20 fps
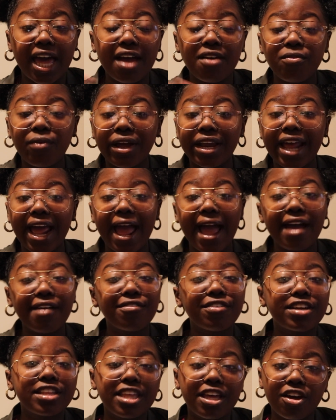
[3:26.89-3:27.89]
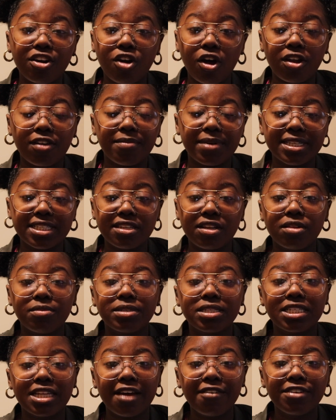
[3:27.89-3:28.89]
I read everything on all of my
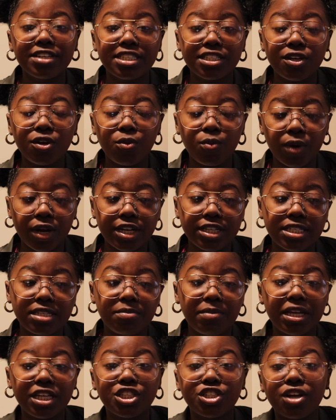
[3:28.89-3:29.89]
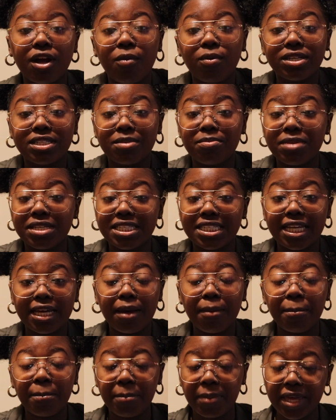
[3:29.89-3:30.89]
syllabus, every single word, to make sure I wasn't missing
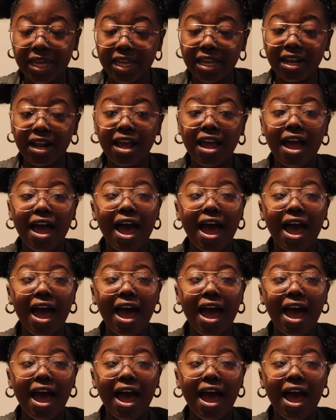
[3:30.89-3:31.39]
a beat.